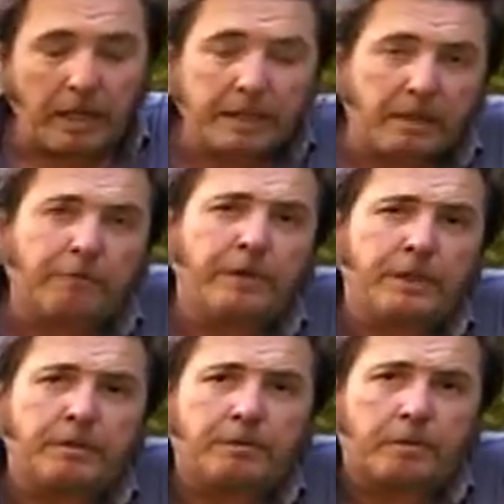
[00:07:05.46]
when you're out there
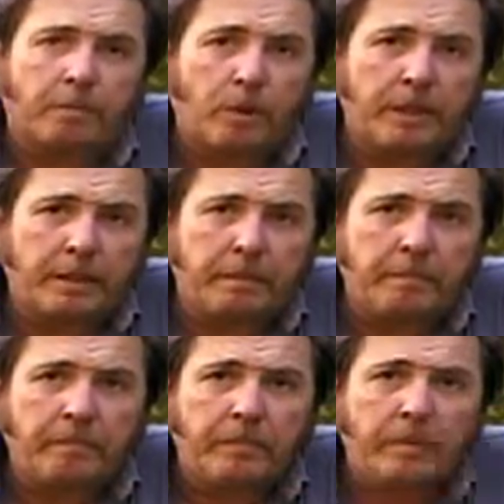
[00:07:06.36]
fishing for a
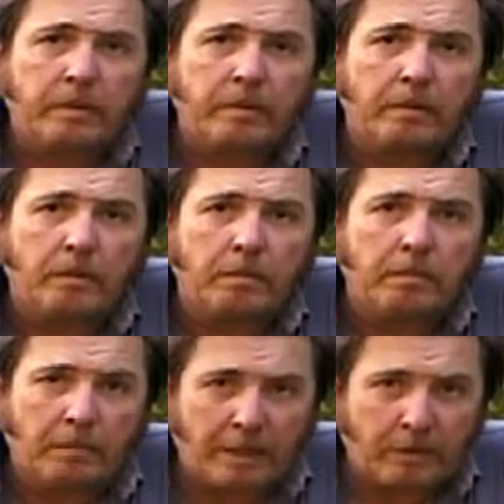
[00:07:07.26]
brim,
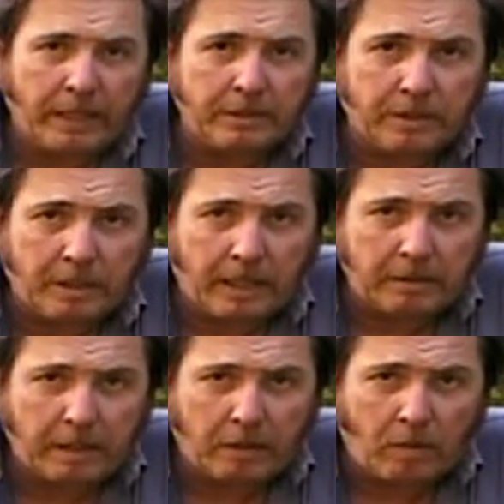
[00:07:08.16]
my grandson
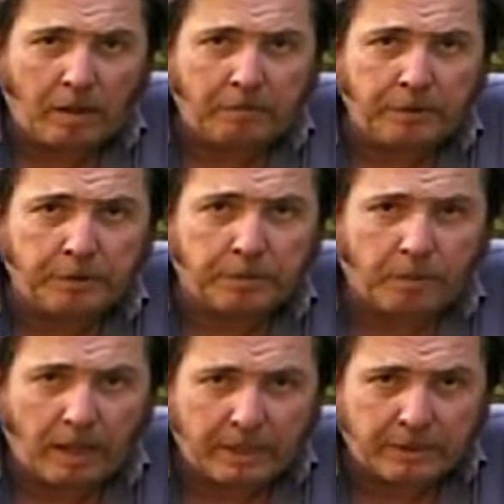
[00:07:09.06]
has got quite a few
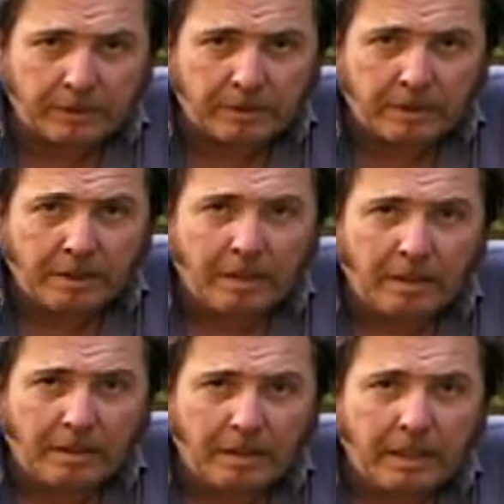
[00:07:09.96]
surprises.
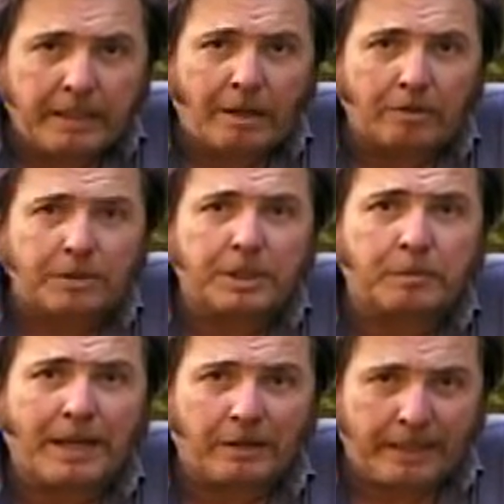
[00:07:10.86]
He caught a
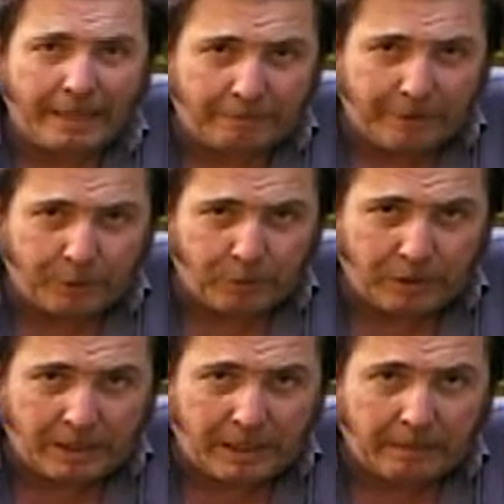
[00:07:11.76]
six-pound catfish
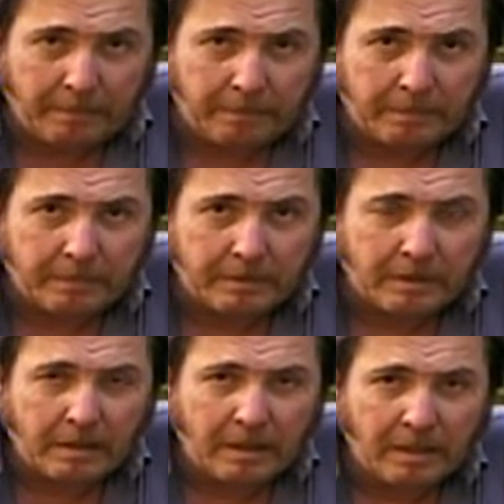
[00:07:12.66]
one time.
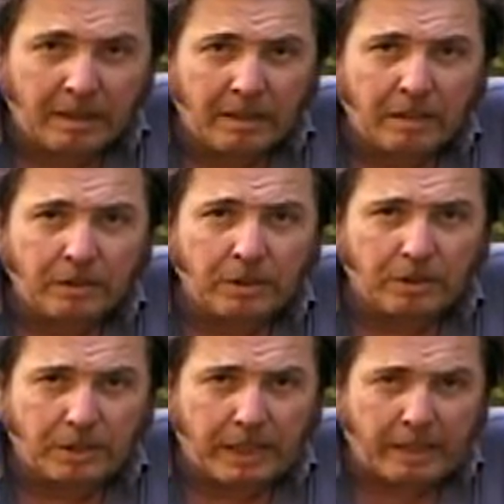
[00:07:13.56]

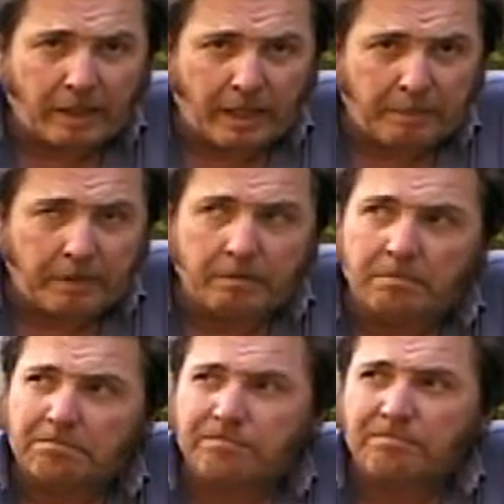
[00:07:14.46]
Usually that'll
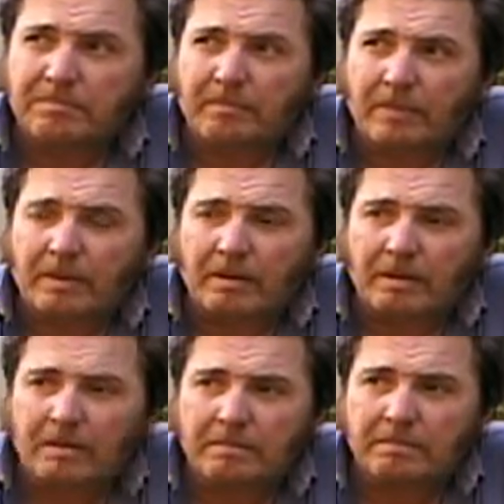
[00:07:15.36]
happen
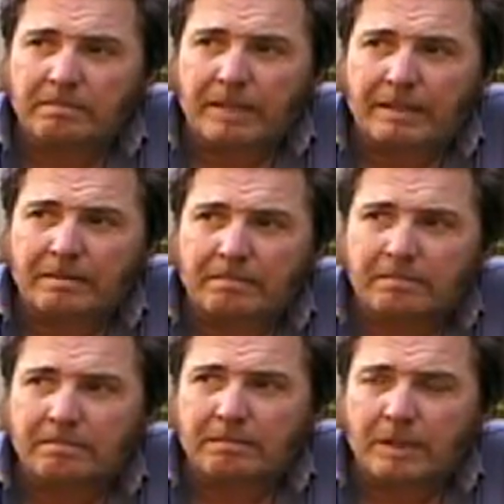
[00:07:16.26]
about,
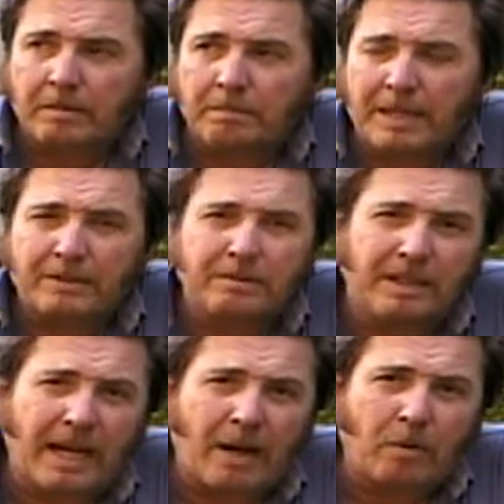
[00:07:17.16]
well, about
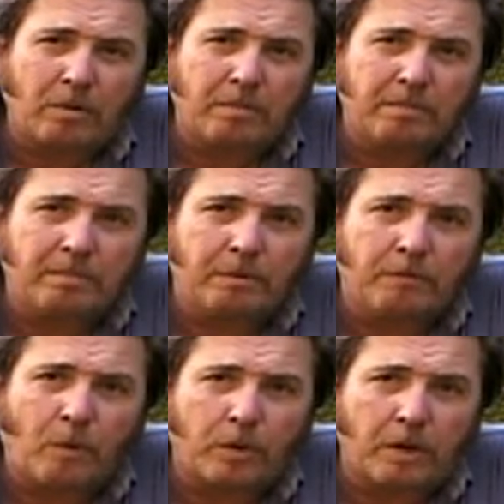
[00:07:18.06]
an hour
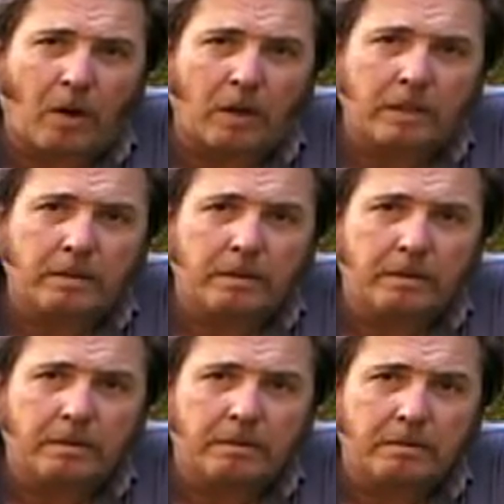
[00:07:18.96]
before dark,
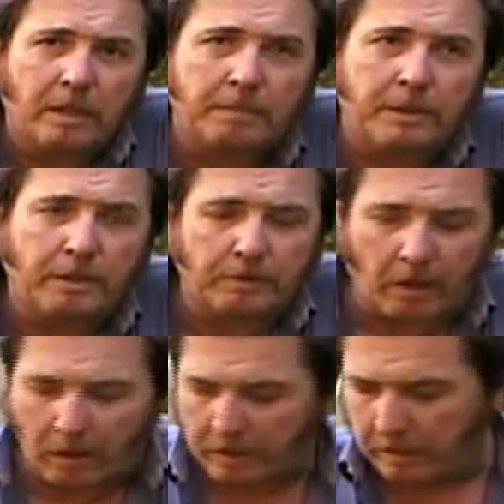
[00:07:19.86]
up
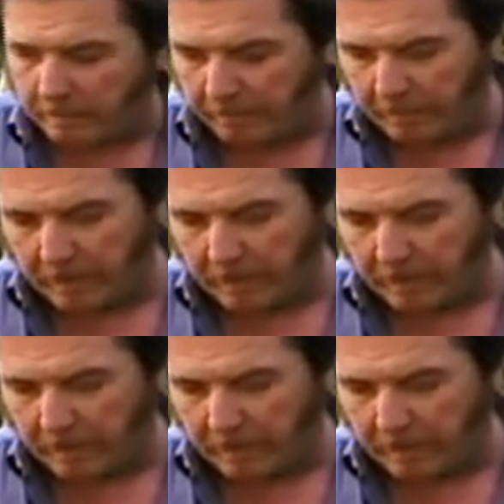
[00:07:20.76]
till dark.